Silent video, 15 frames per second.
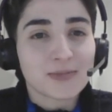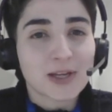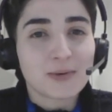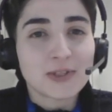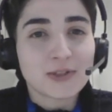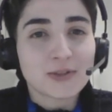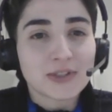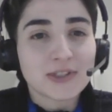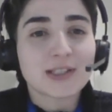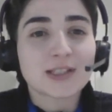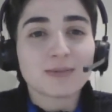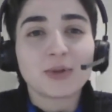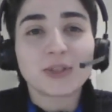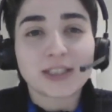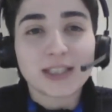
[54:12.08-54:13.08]

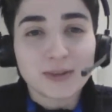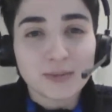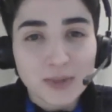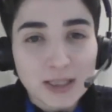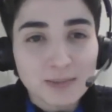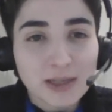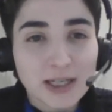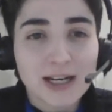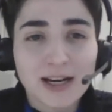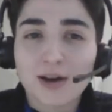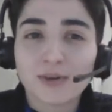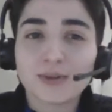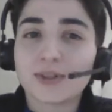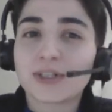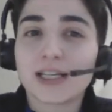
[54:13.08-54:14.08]
resources more than women and
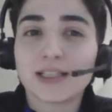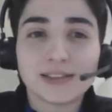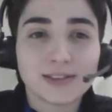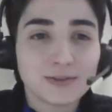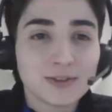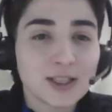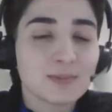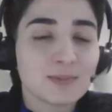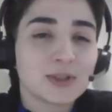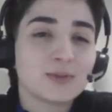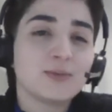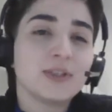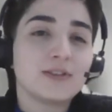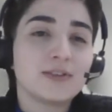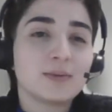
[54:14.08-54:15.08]
how you can intervene. But
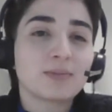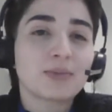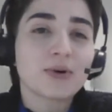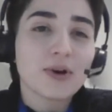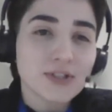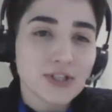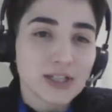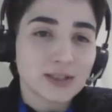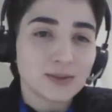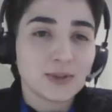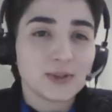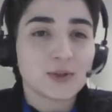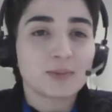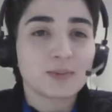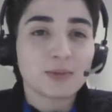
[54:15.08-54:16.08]
with the project,
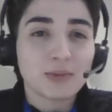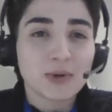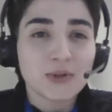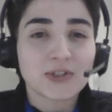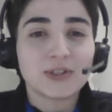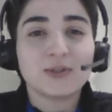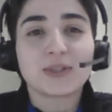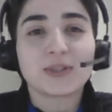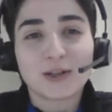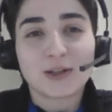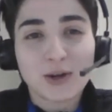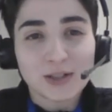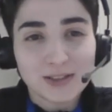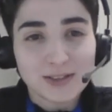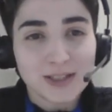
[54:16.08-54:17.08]
with your proposal, you
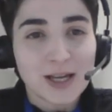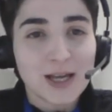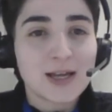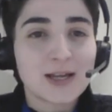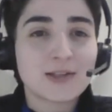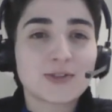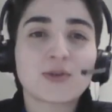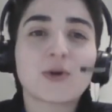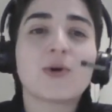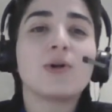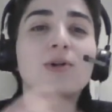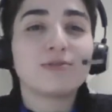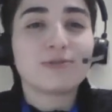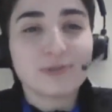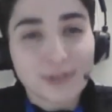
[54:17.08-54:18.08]
cannot
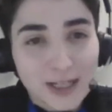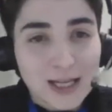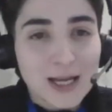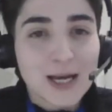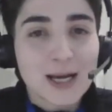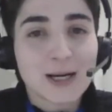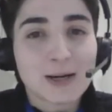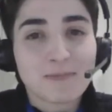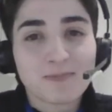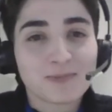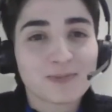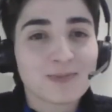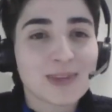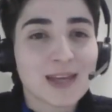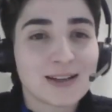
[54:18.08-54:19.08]
solve
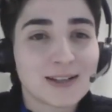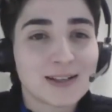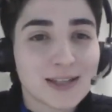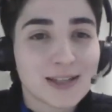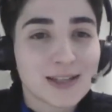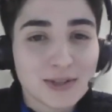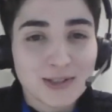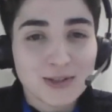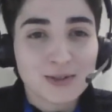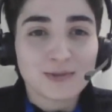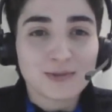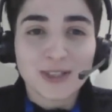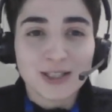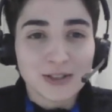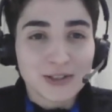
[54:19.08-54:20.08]
thousands
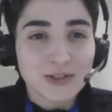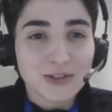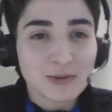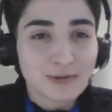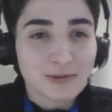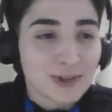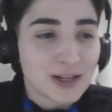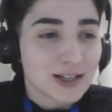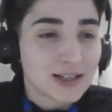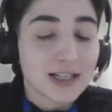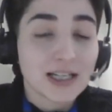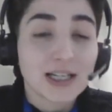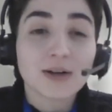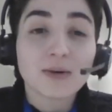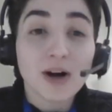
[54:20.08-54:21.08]
of years of
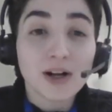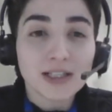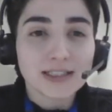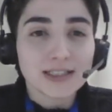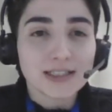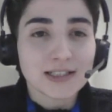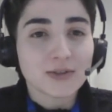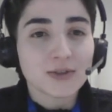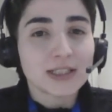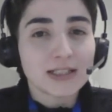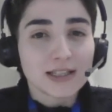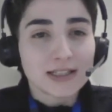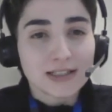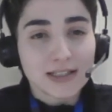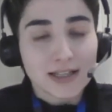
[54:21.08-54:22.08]
inequality. So
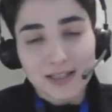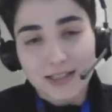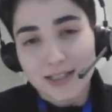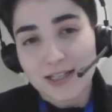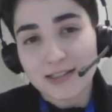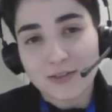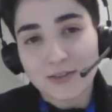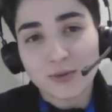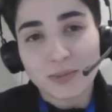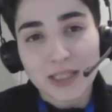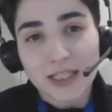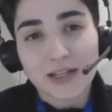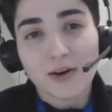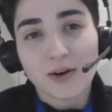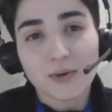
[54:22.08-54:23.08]
it has to
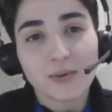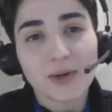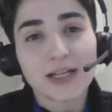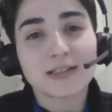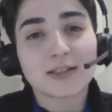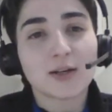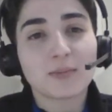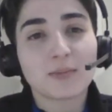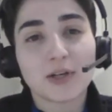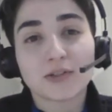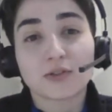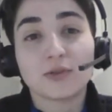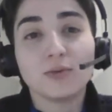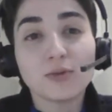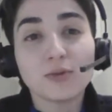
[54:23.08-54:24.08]
be always a
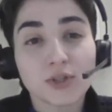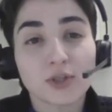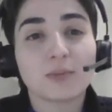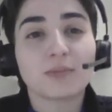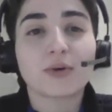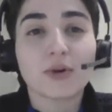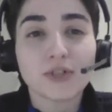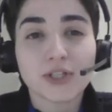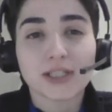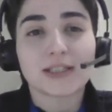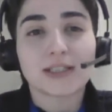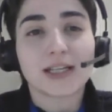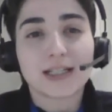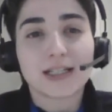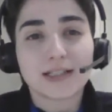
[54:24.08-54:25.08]
solution, a
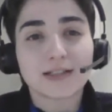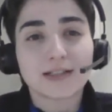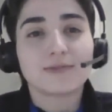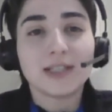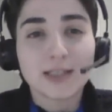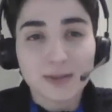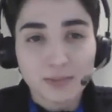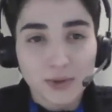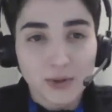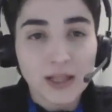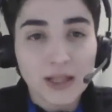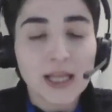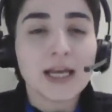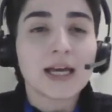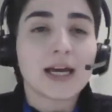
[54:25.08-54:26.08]
project that is
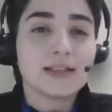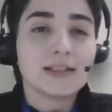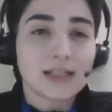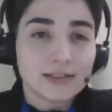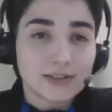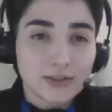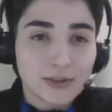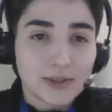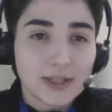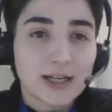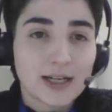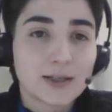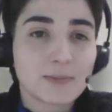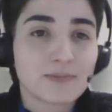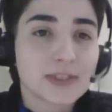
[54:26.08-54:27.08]
feasible and that
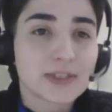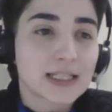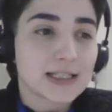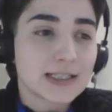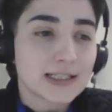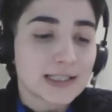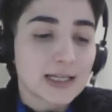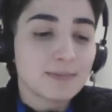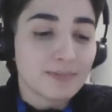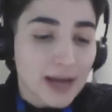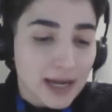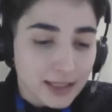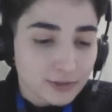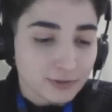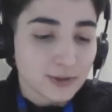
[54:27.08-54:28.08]
that it's
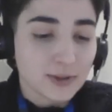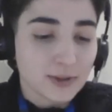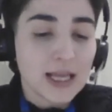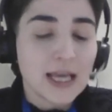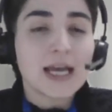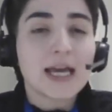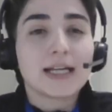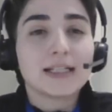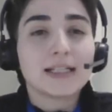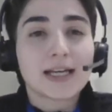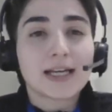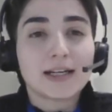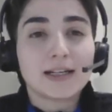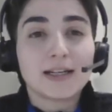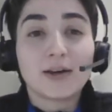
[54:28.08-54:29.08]
impactful and
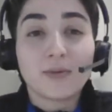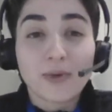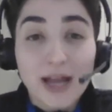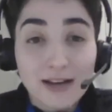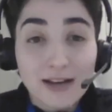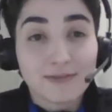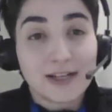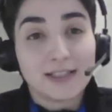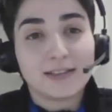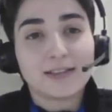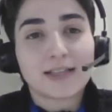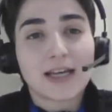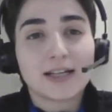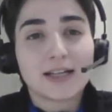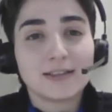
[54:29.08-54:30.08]
then
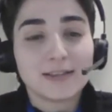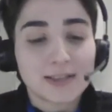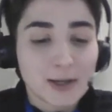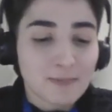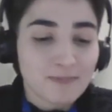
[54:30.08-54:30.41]
relevant and